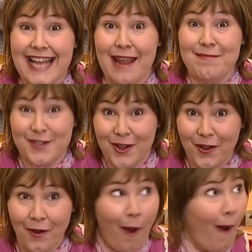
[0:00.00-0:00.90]
time too?
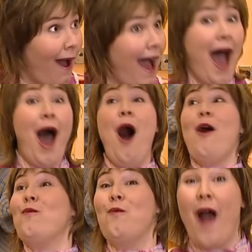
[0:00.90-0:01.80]

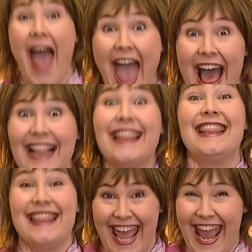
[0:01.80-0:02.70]
Well,
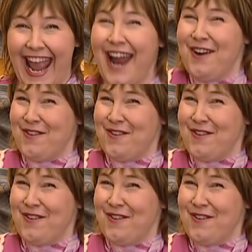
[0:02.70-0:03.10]
there